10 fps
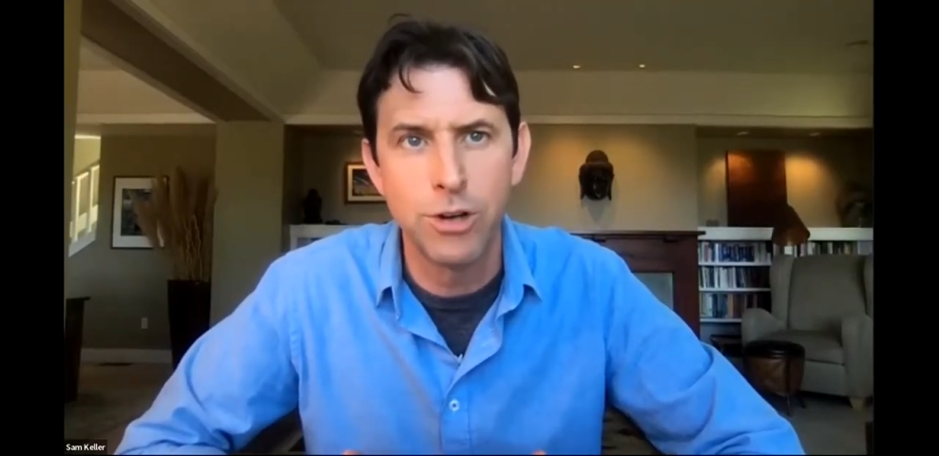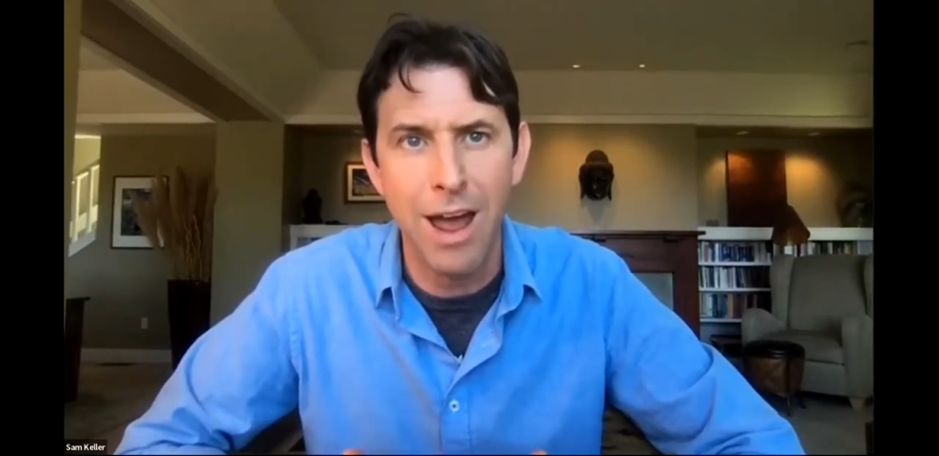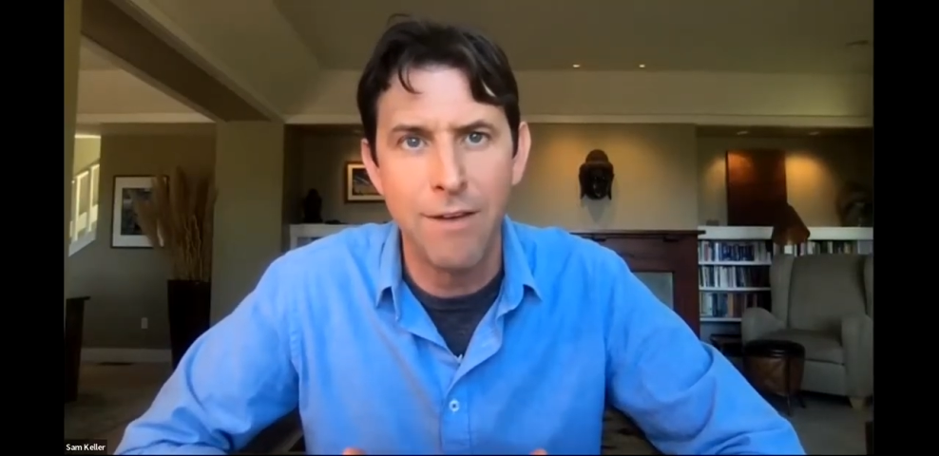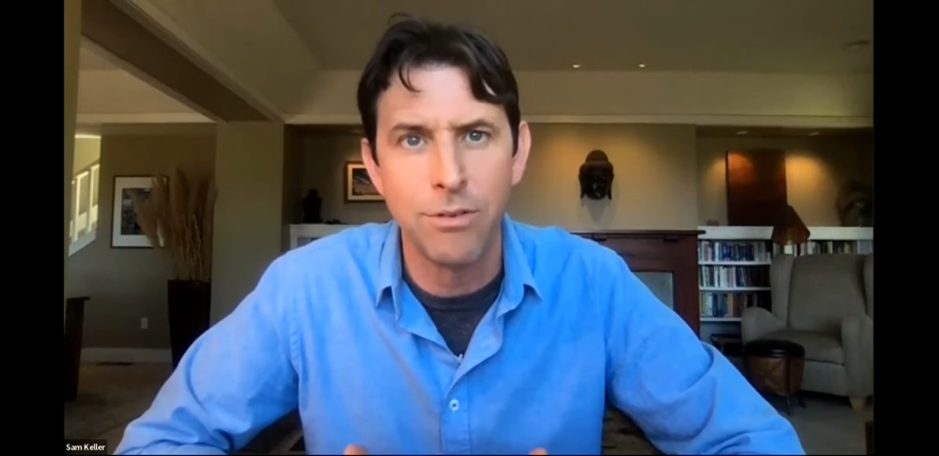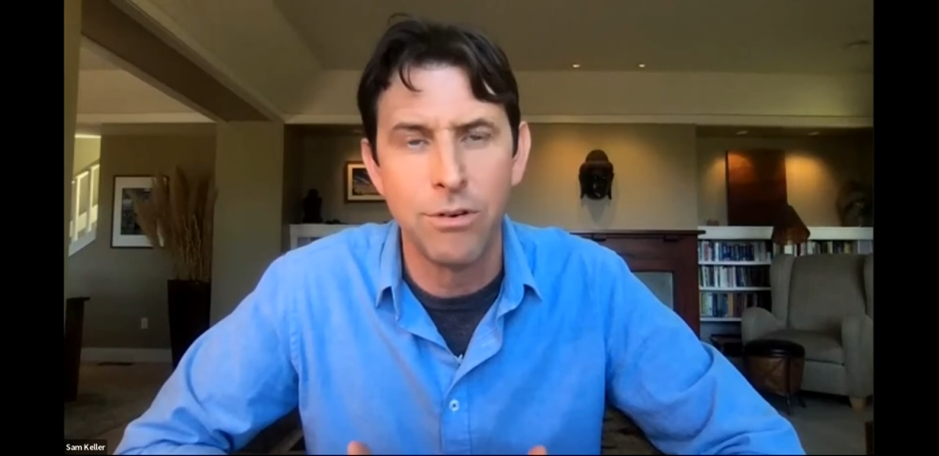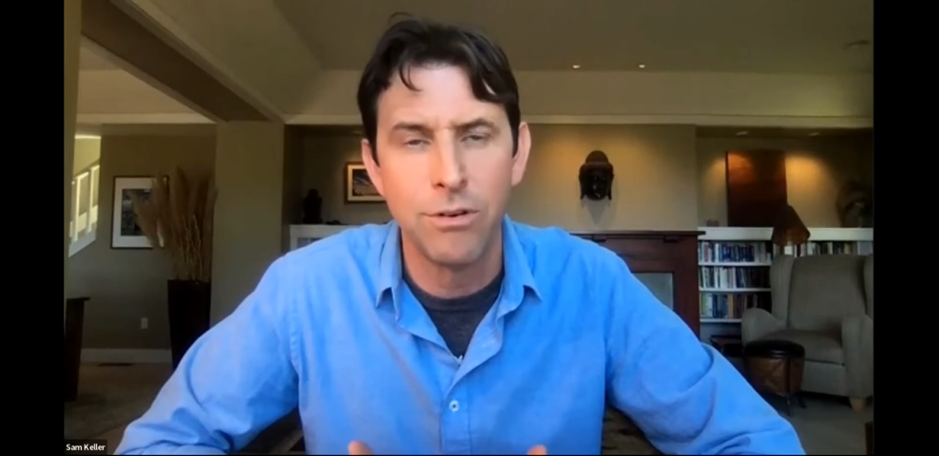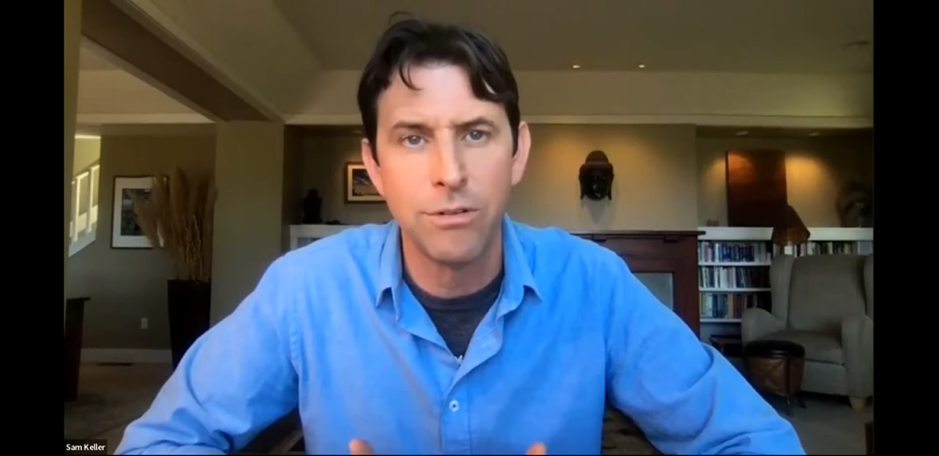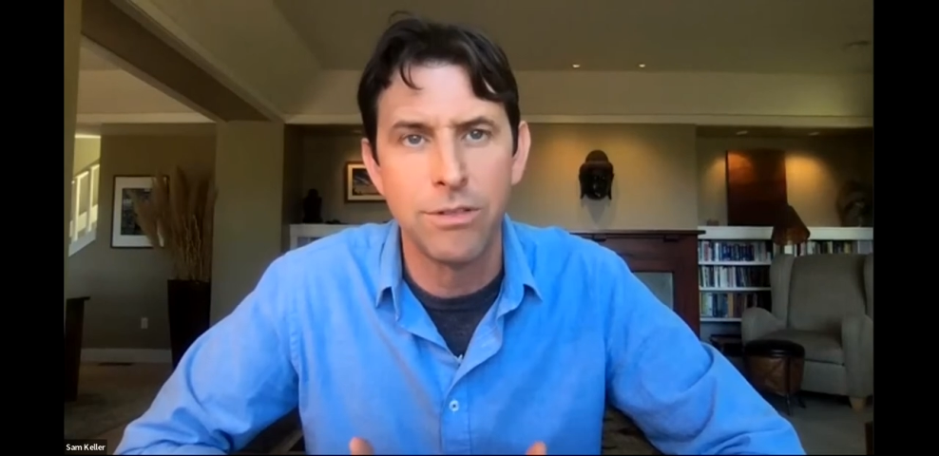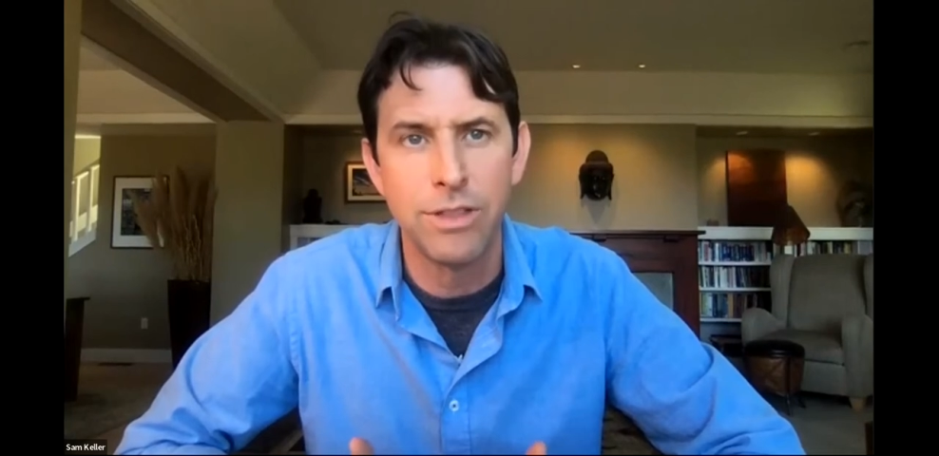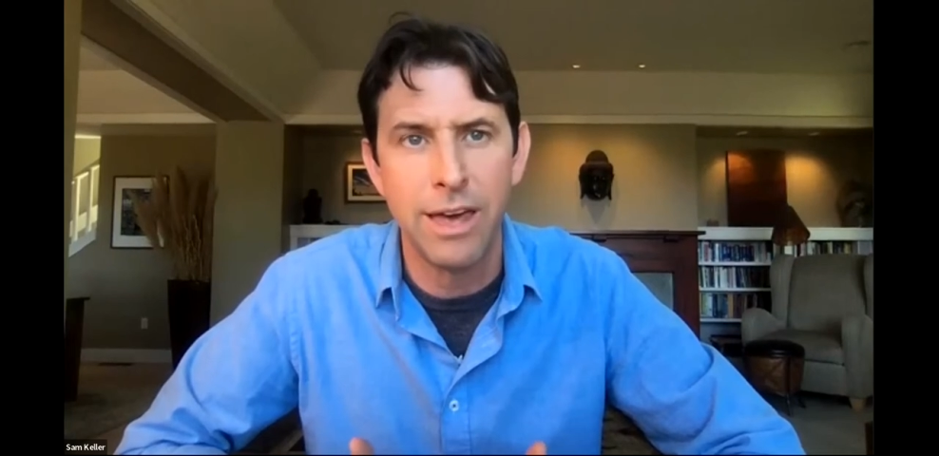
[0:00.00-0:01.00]
travel,
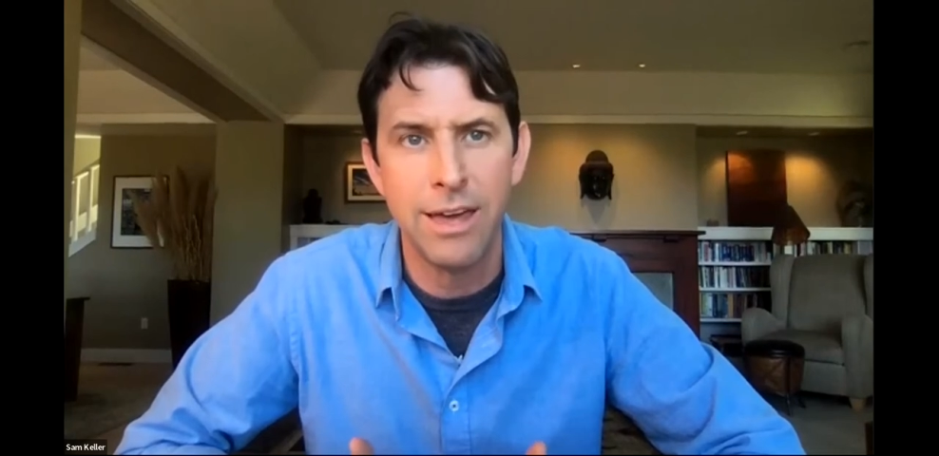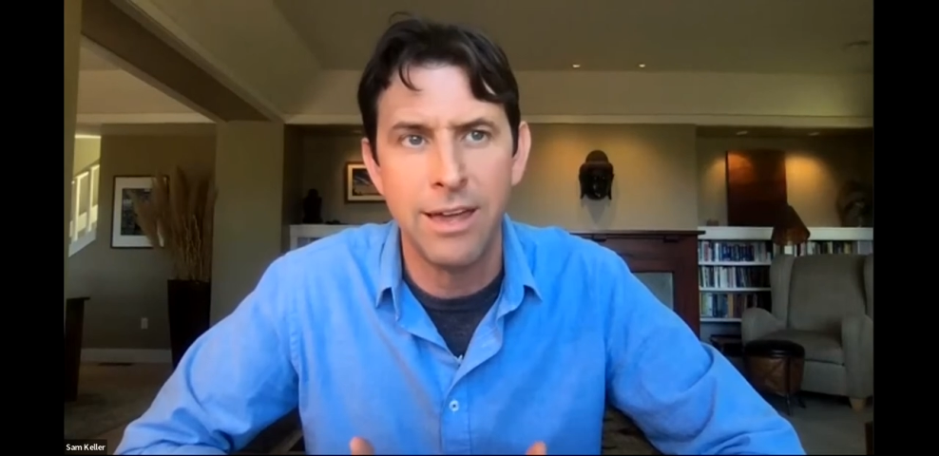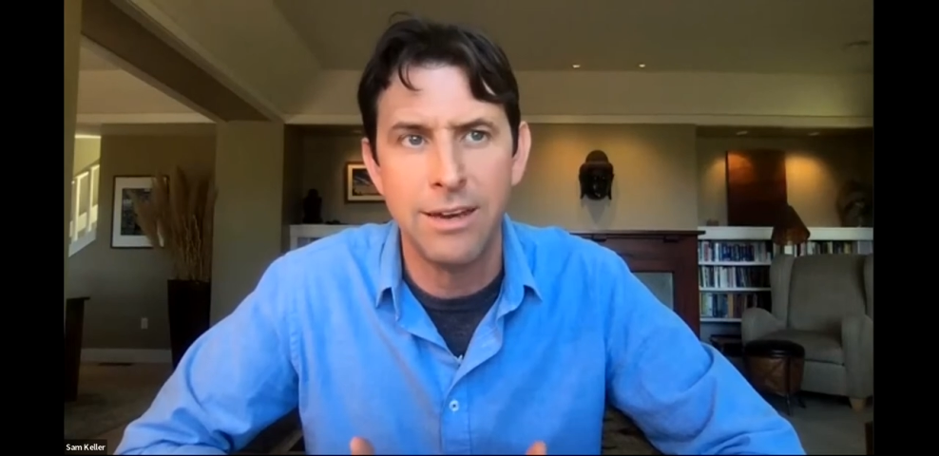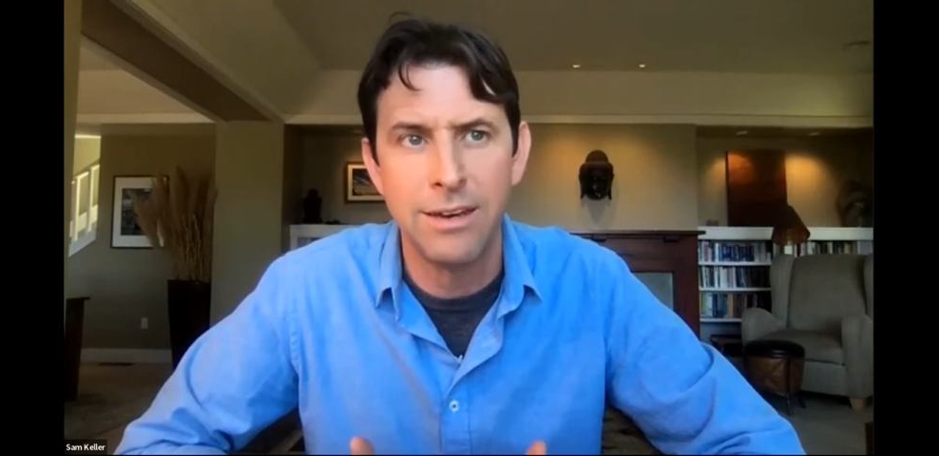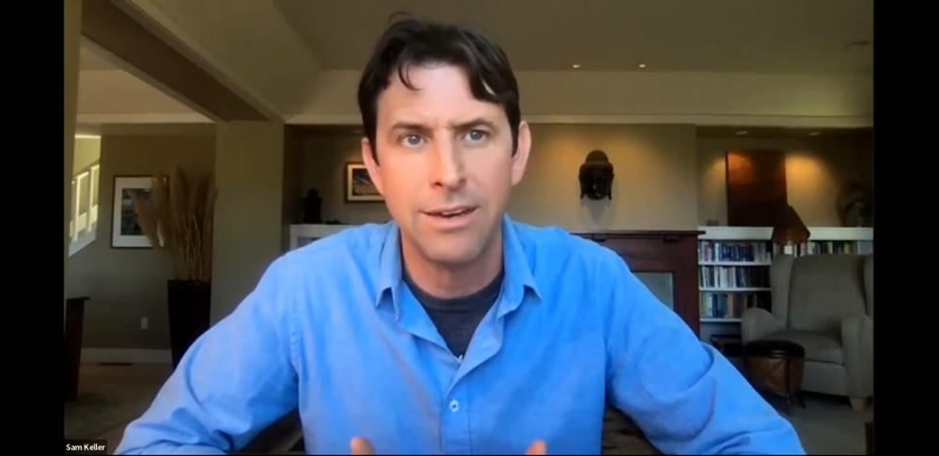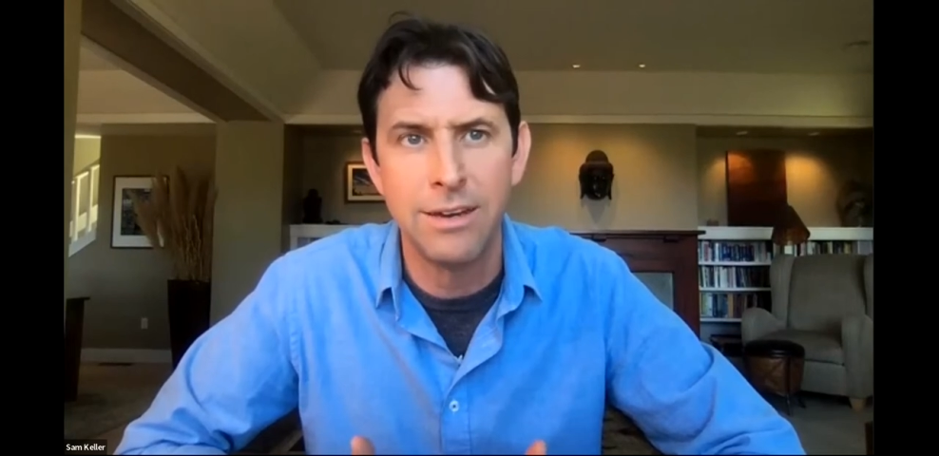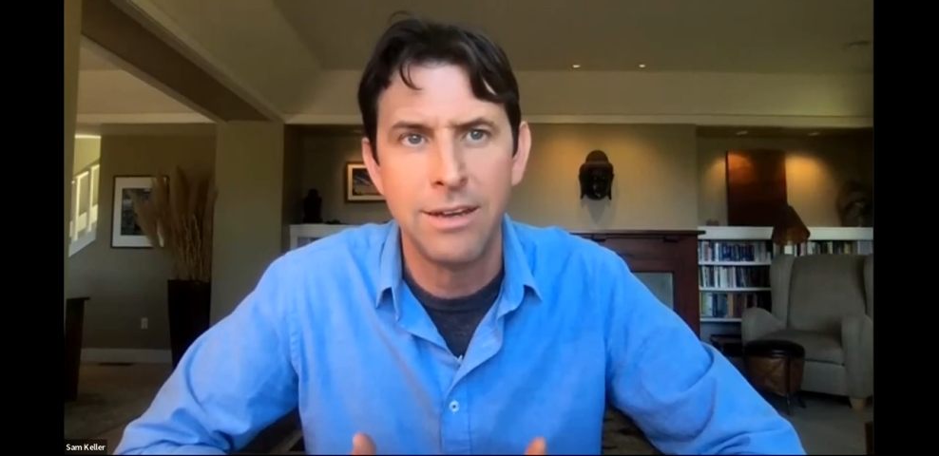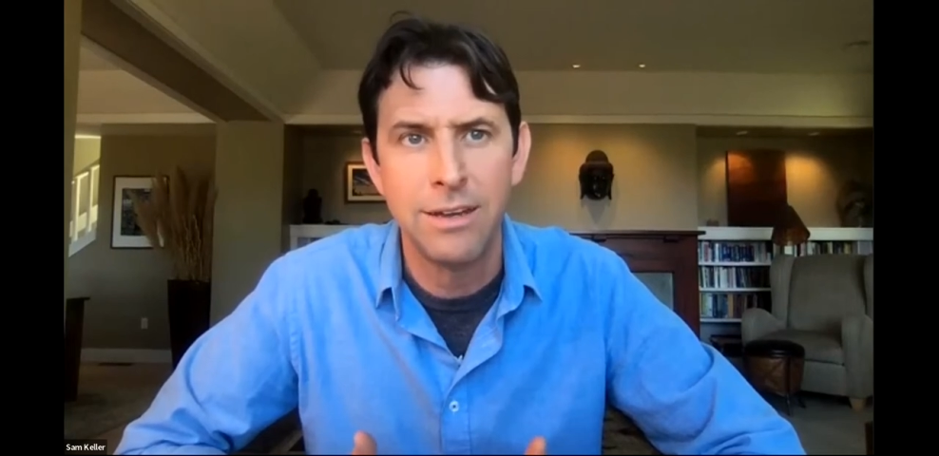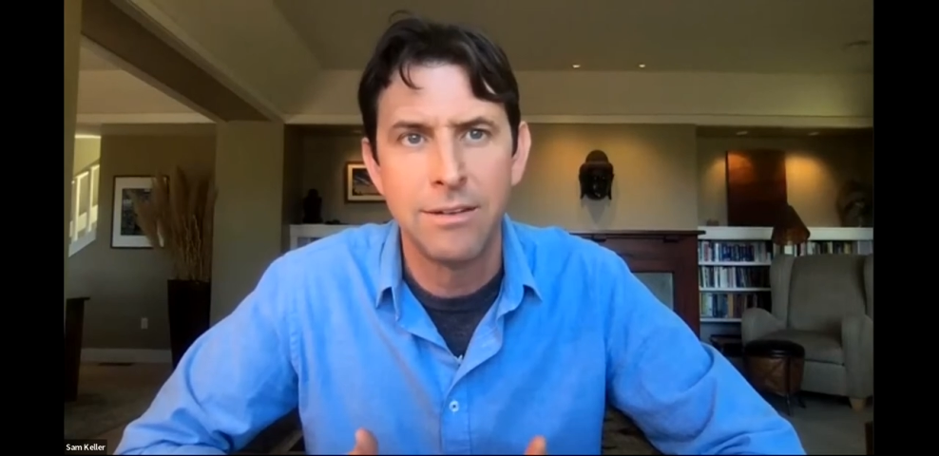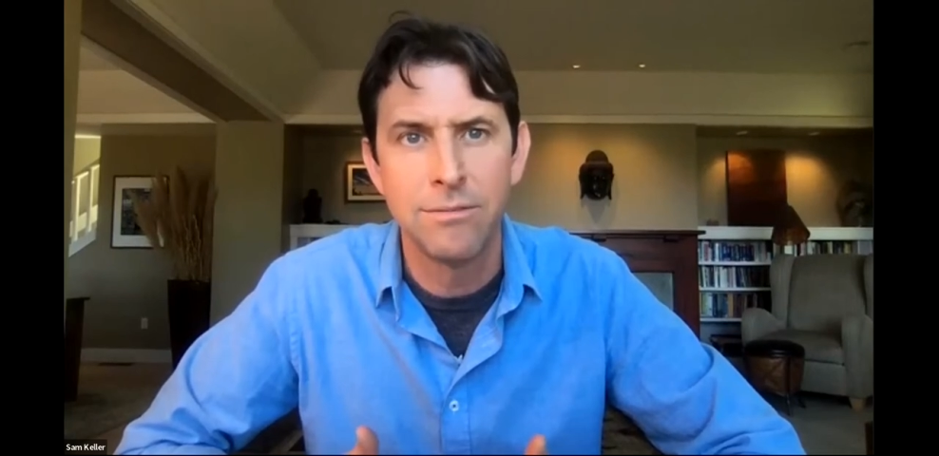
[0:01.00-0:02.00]
then